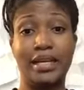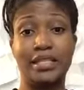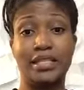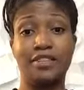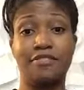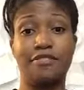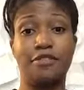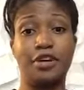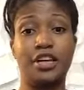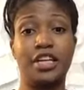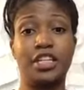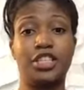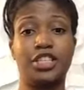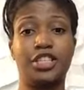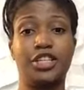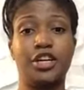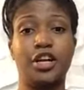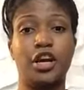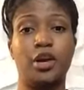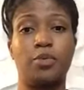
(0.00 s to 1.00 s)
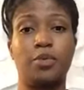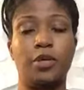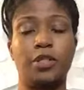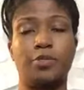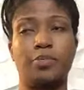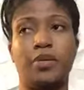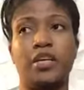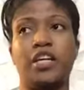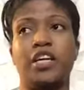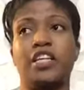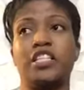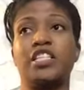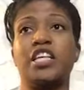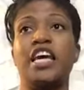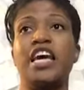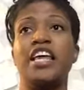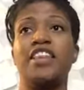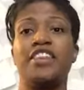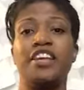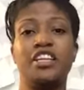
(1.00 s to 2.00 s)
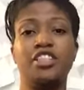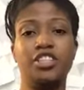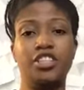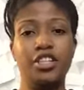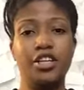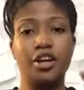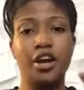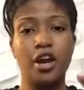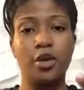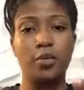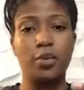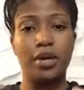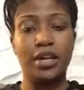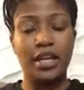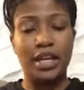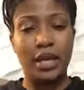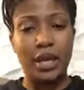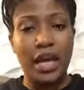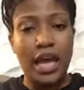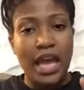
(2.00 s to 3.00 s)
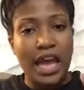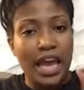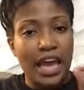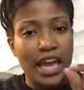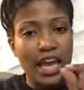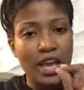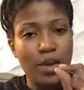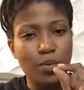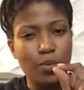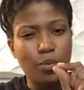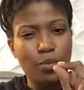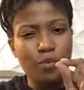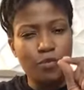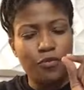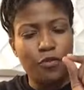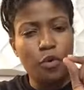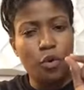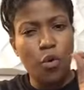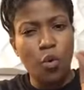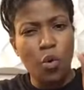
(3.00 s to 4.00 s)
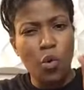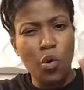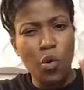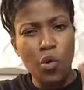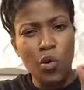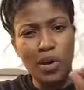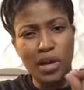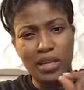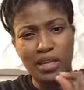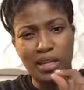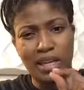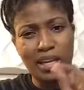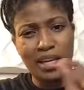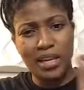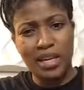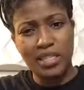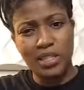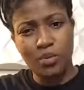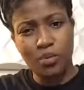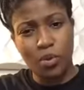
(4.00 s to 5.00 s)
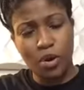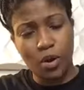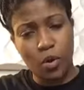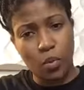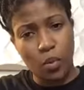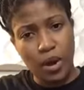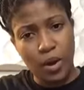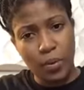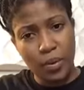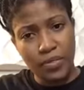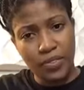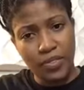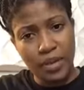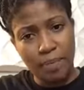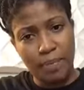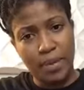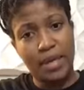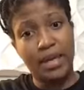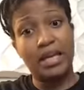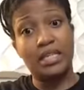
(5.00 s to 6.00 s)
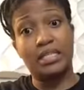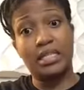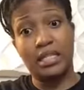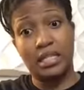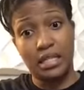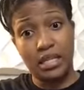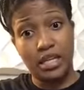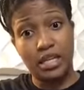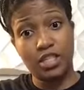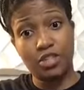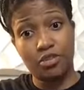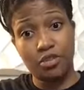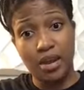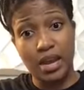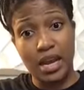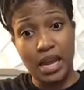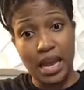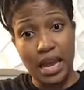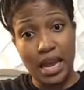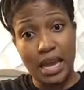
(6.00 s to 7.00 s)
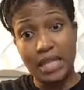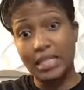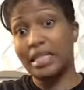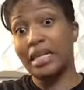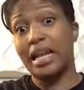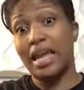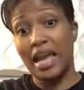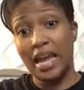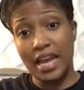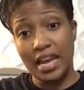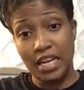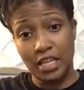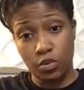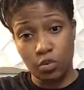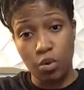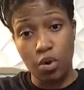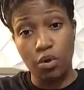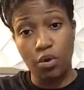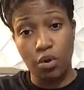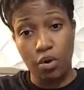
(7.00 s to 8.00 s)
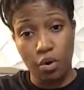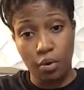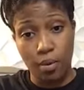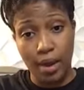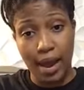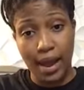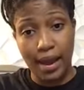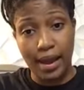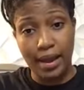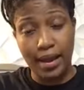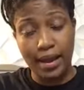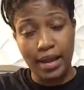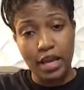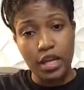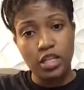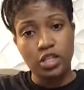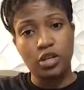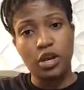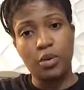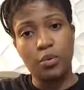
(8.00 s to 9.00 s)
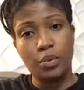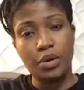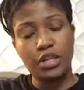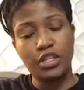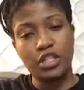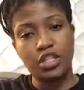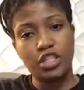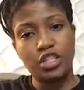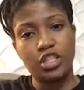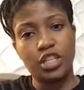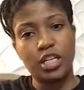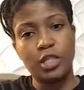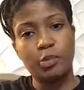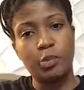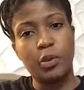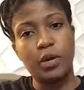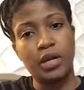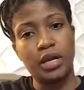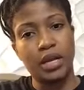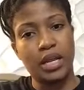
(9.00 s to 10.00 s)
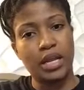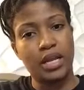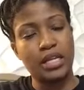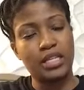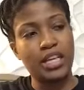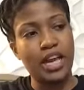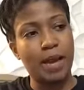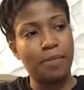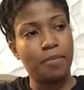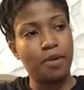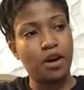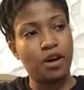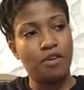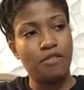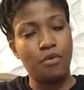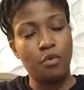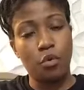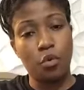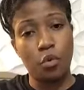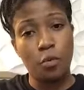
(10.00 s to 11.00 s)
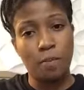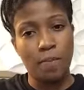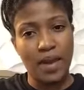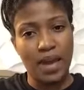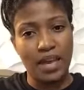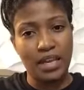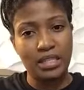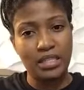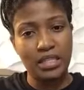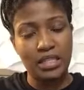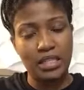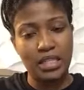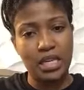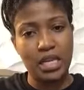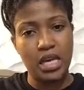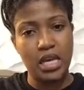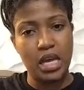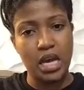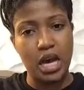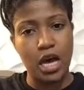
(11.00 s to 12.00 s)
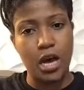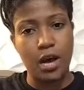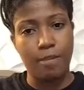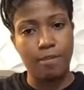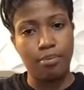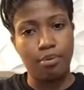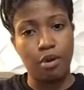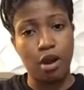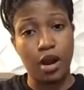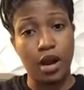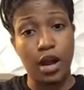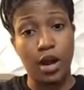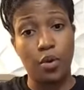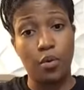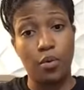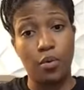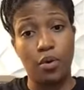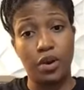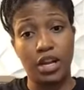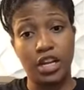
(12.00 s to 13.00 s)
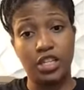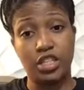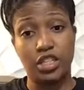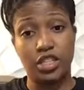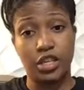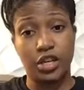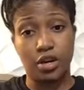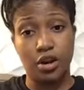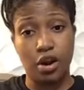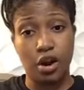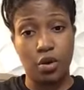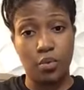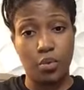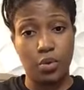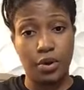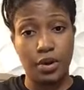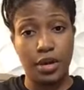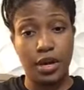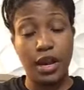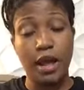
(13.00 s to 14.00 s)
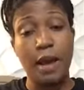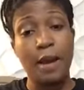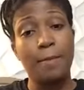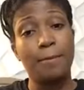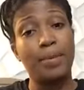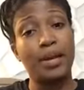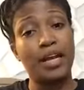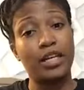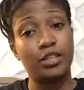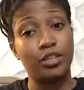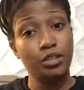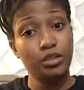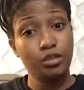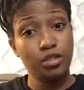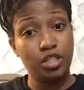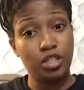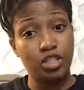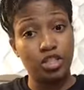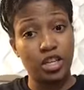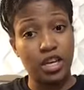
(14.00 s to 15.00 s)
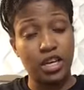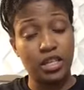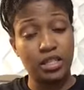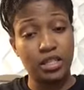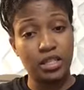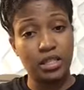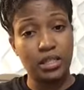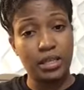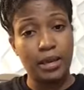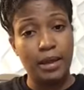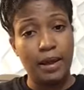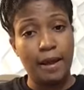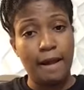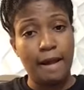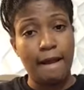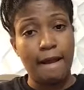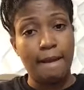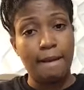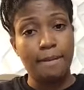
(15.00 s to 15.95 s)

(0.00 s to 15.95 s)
it does it for engineered hardwoods, because the engineered hardwood, for oil, it doesn't work well with it because it does create a haze, and that haze won't go away. So I wouldn't suggest putting any type of oil-based product on engineered hardwood, but I do suggest